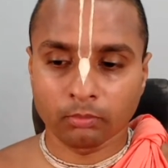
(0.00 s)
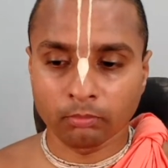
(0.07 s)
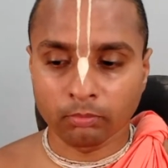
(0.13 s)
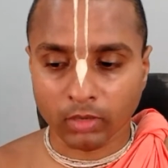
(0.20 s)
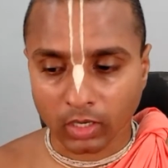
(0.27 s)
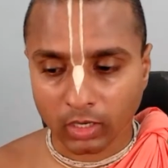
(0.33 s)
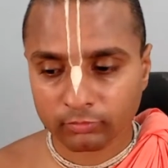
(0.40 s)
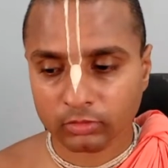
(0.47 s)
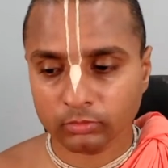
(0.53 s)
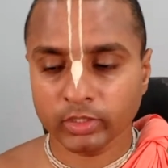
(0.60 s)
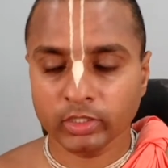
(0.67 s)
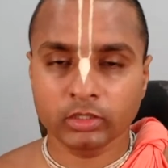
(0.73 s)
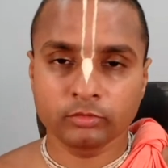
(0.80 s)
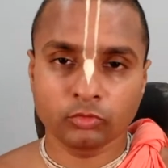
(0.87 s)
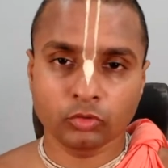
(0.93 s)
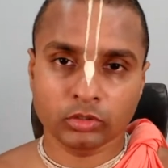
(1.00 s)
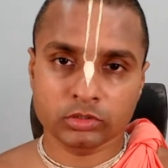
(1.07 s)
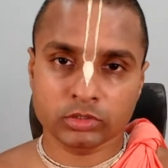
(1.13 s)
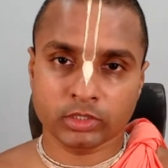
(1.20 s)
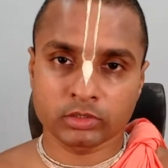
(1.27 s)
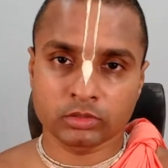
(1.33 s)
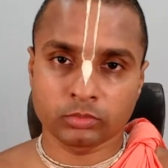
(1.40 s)
Bhava, many devotees
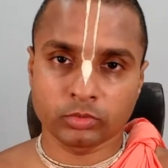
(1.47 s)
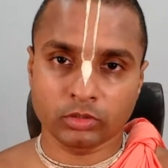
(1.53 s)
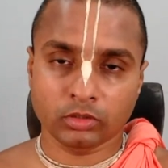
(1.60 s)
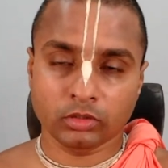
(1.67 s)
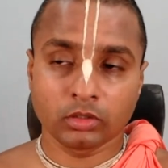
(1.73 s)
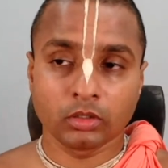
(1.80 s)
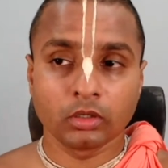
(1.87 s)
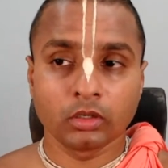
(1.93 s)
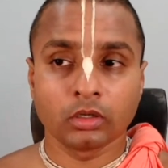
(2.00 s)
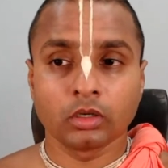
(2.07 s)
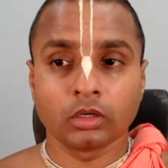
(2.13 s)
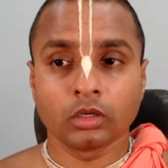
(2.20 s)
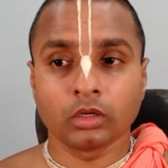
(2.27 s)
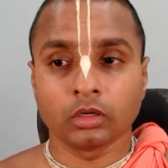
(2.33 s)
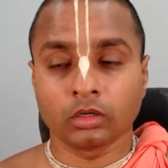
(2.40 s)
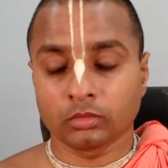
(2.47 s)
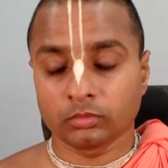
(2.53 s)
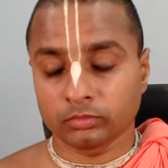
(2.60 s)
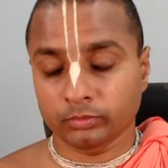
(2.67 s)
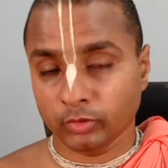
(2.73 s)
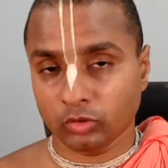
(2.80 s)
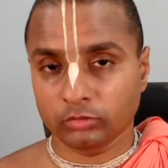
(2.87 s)
exhibit.
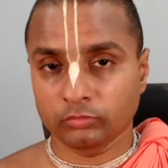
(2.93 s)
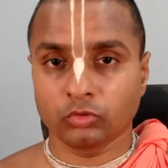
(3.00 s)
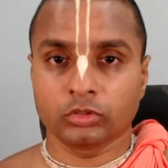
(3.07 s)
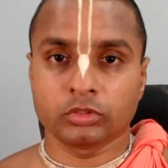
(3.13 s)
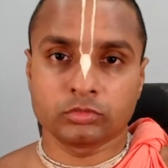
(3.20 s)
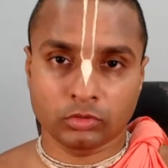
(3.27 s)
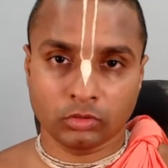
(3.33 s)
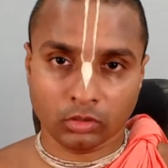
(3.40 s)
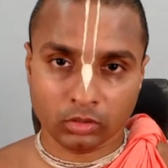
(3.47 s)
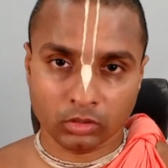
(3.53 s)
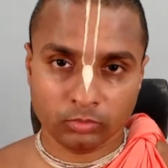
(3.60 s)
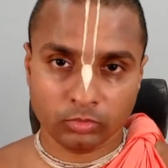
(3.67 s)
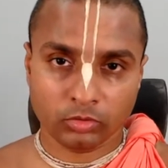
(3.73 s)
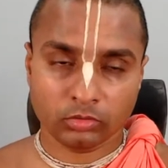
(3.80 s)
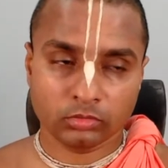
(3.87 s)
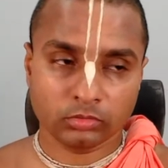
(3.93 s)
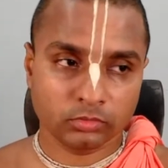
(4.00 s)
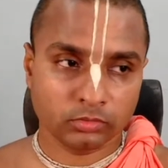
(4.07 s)
Pure devotees we're talking about,